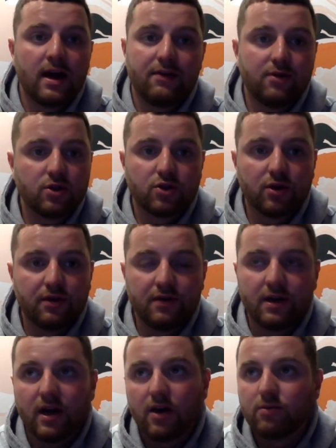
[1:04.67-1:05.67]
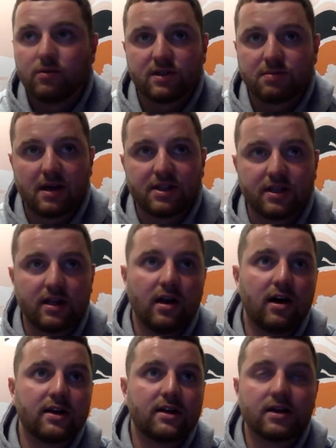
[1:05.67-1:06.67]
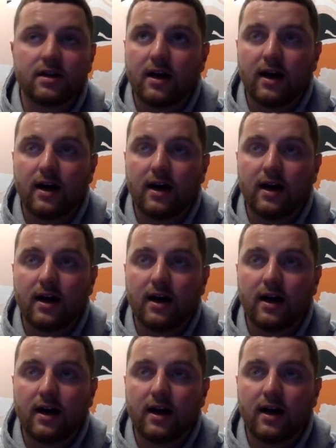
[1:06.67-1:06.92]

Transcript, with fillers: If you enjoy the video, smash it a like.